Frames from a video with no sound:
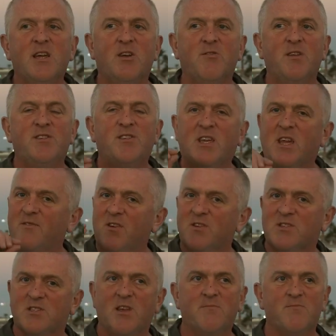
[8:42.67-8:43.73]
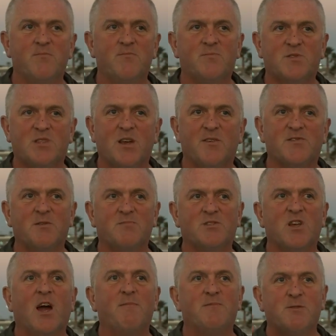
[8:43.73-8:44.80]
you need to give yourself some
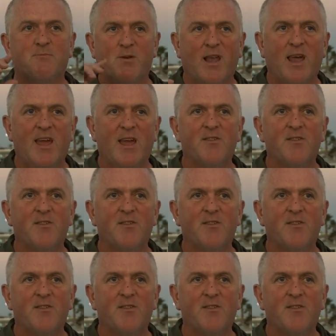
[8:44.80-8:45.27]
time to play.